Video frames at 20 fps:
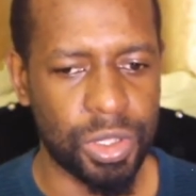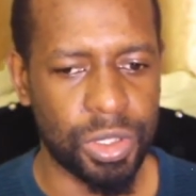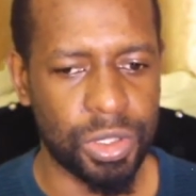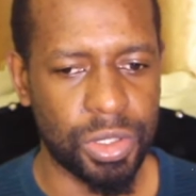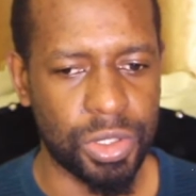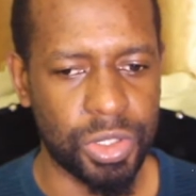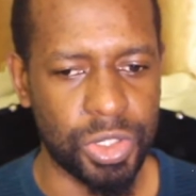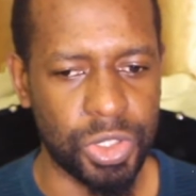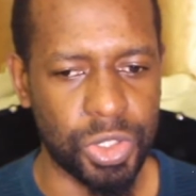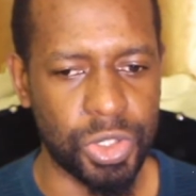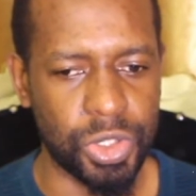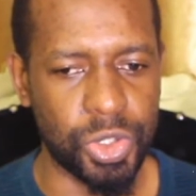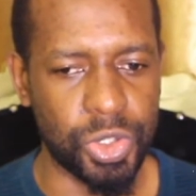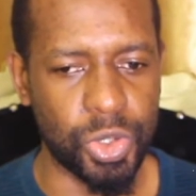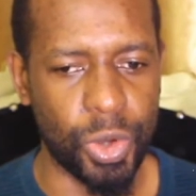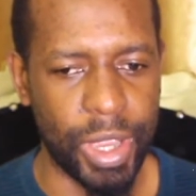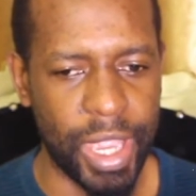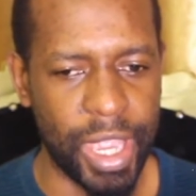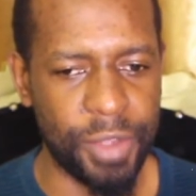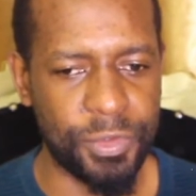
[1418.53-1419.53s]
you
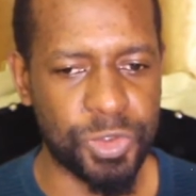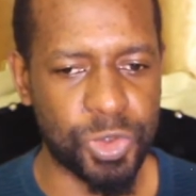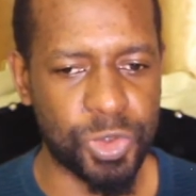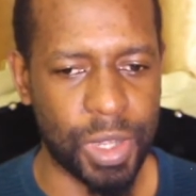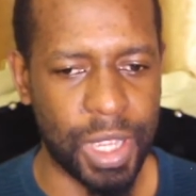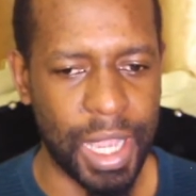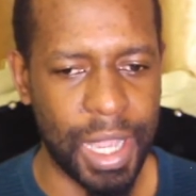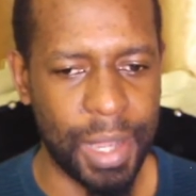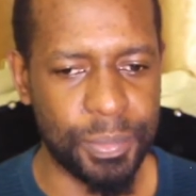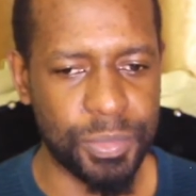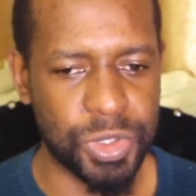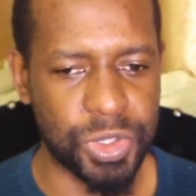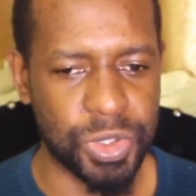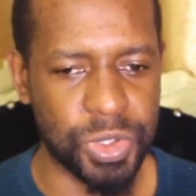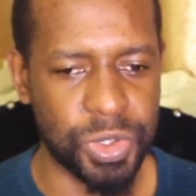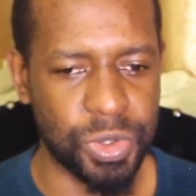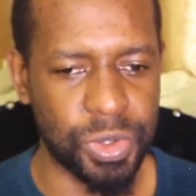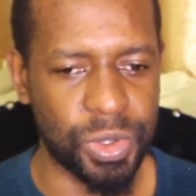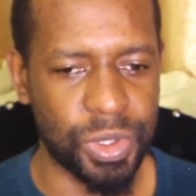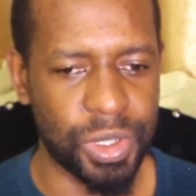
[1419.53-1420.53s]
have to come
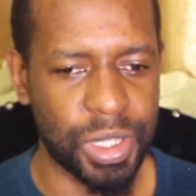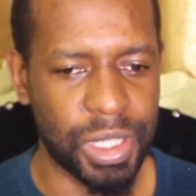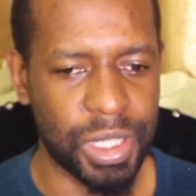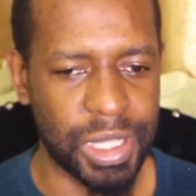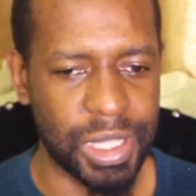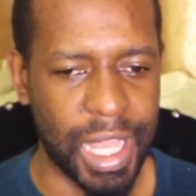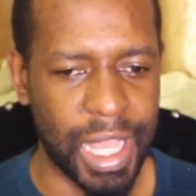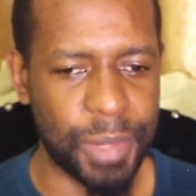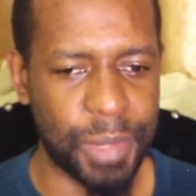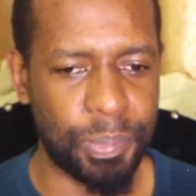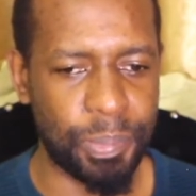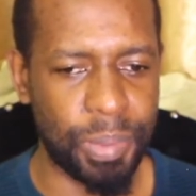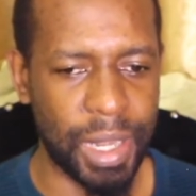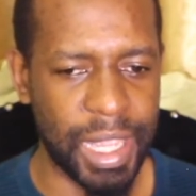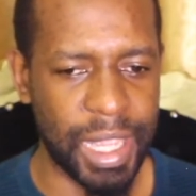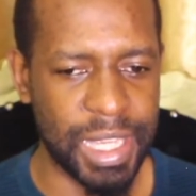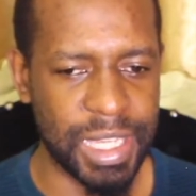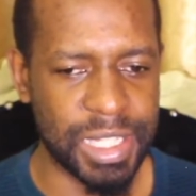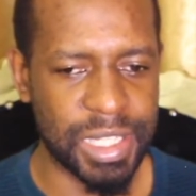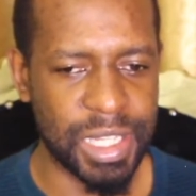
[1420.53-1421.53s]
to that
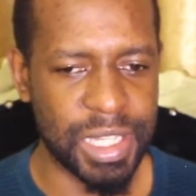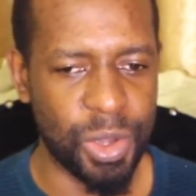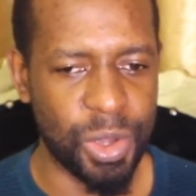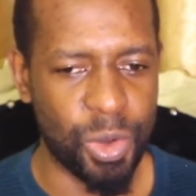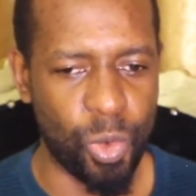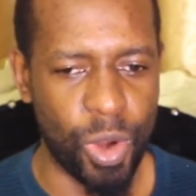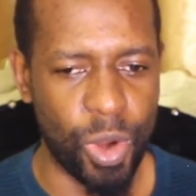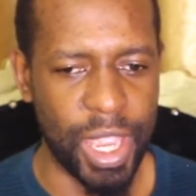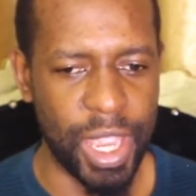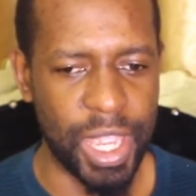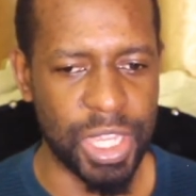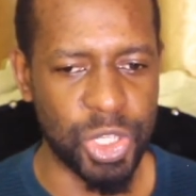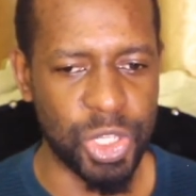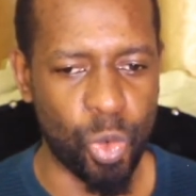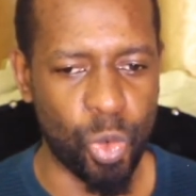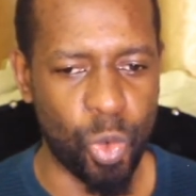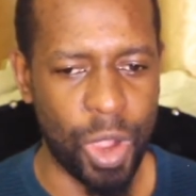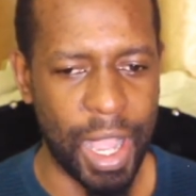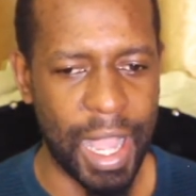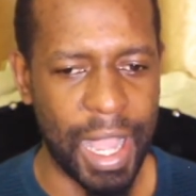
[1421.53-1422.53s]
place where
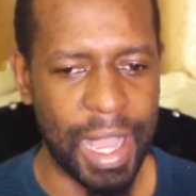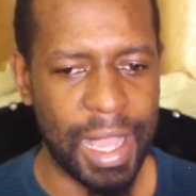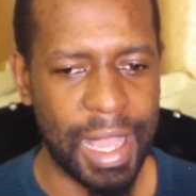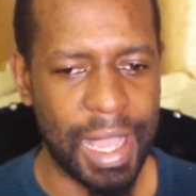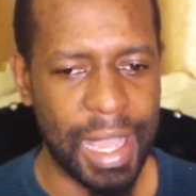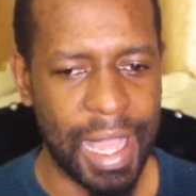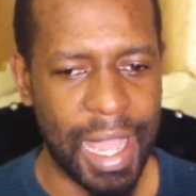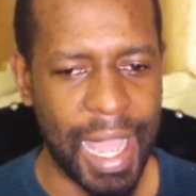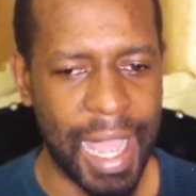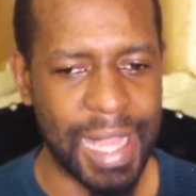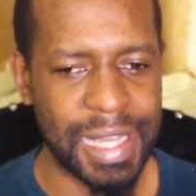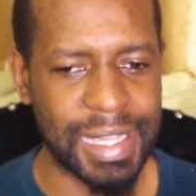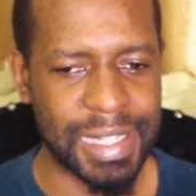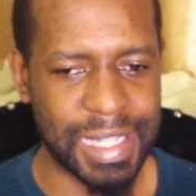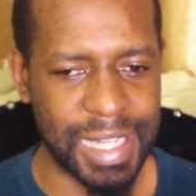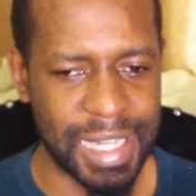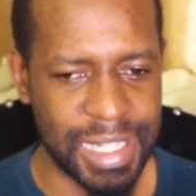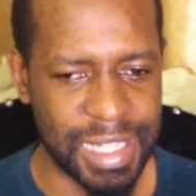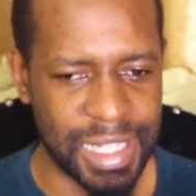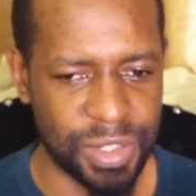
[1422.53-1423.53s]
you are
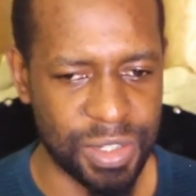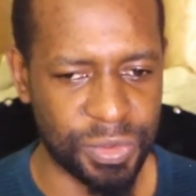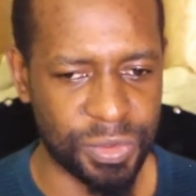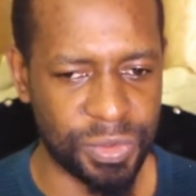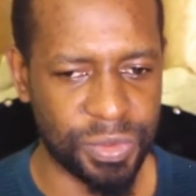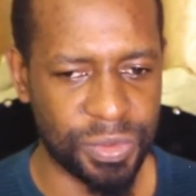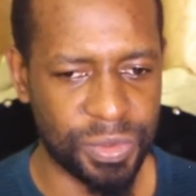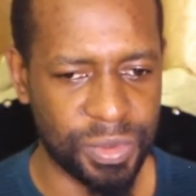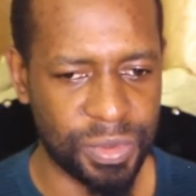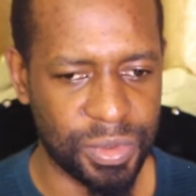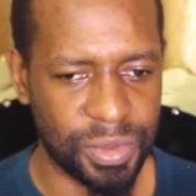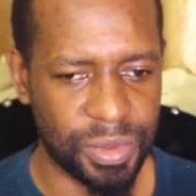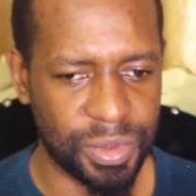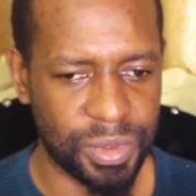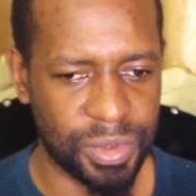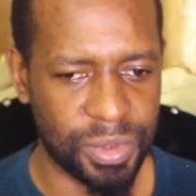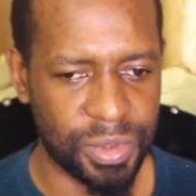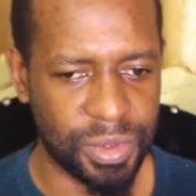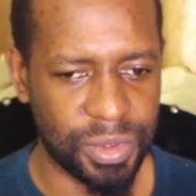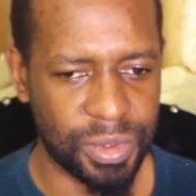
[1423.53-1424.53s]
attentive.
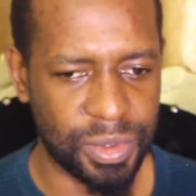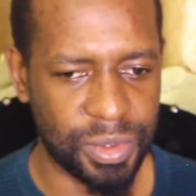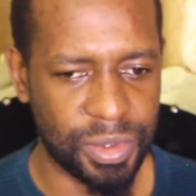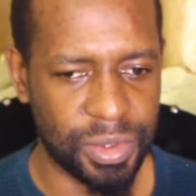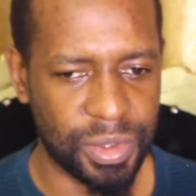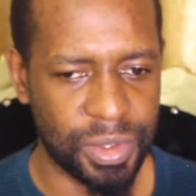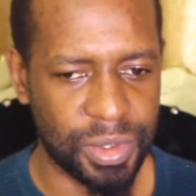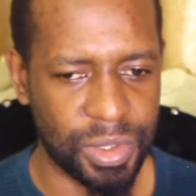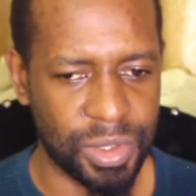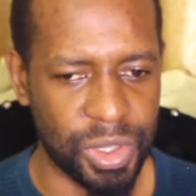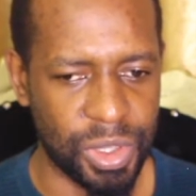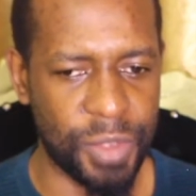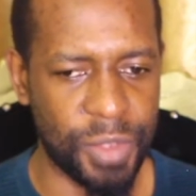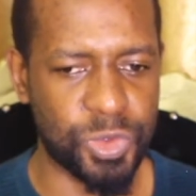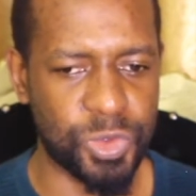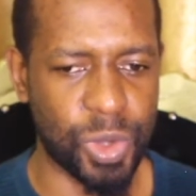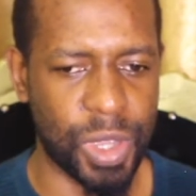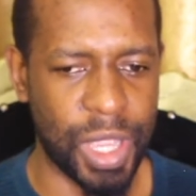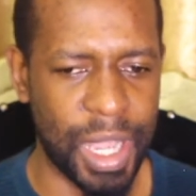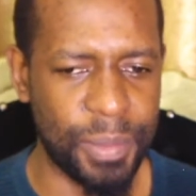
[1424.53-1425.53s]
You have
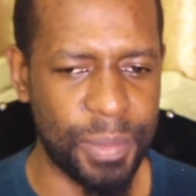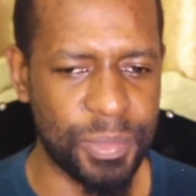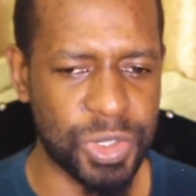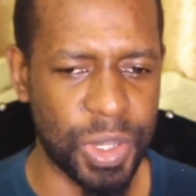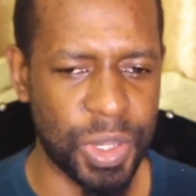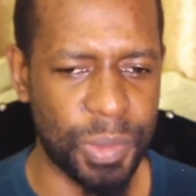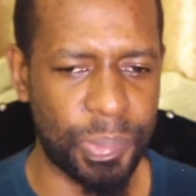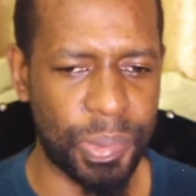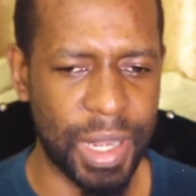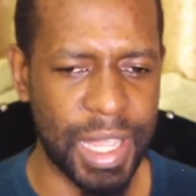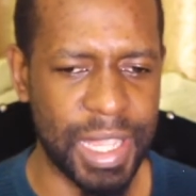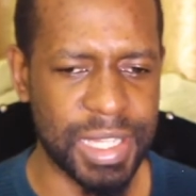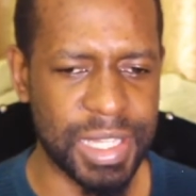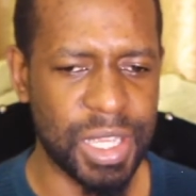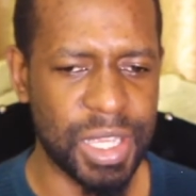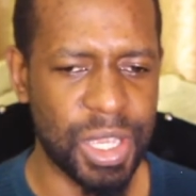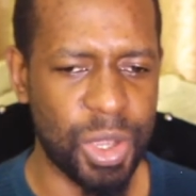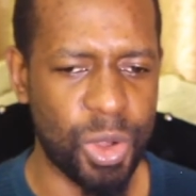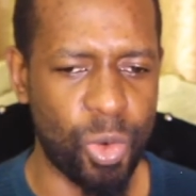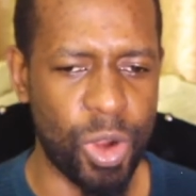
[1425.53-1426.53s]
to come to a place
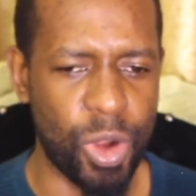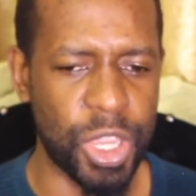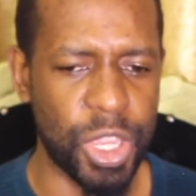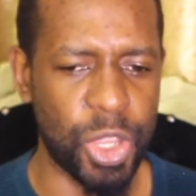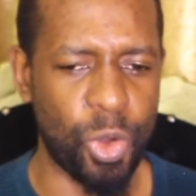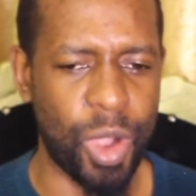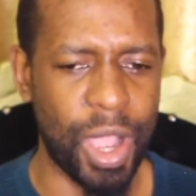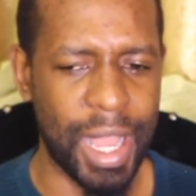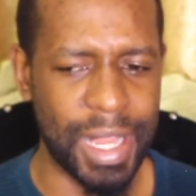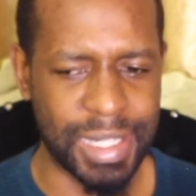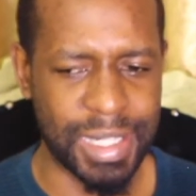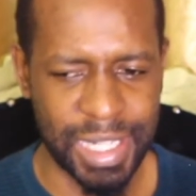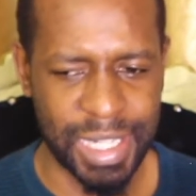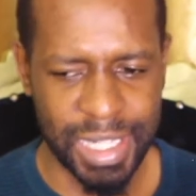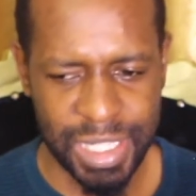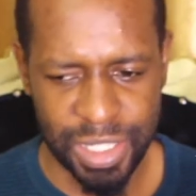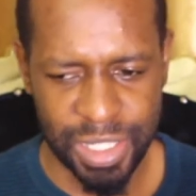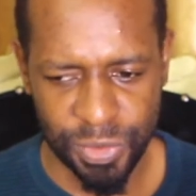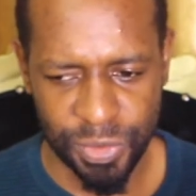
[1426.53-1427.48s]
where you are attentive.